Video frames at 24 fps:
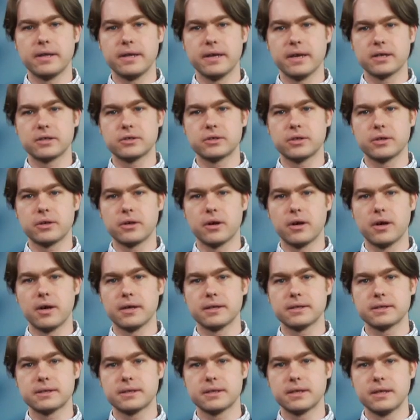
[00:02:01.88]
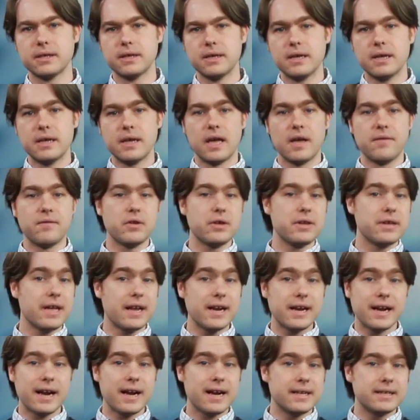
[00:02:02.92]
the extra cost. If you can get
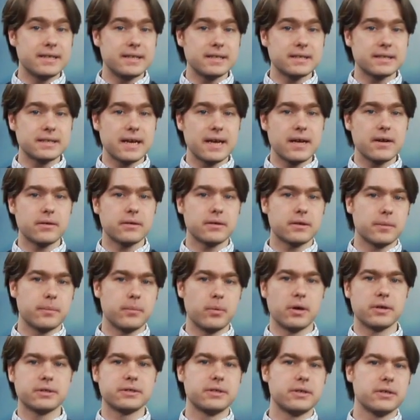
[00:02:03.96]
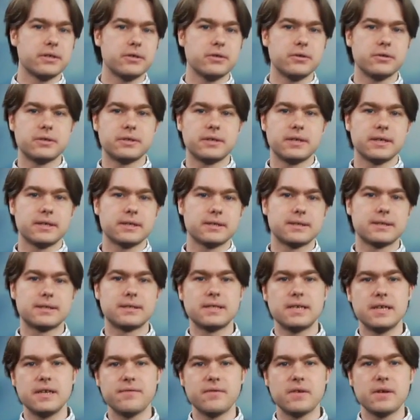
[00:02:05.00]
it at a discount, the Boston Acoustics
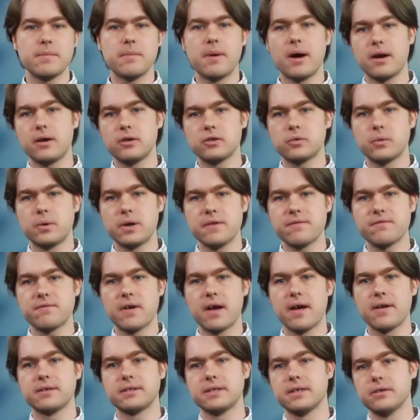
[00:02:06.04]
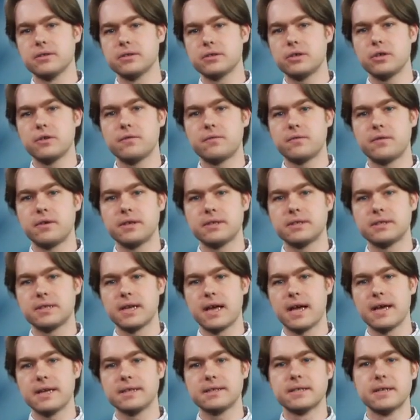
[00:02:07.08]
TVee Model 25 sounds good for its
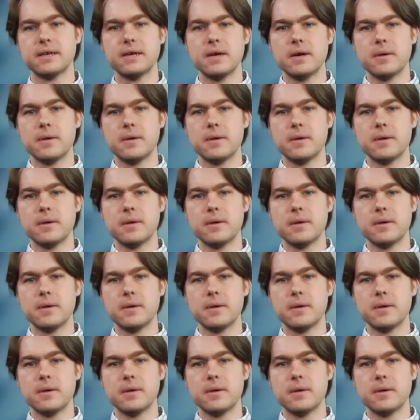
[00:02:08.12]
size,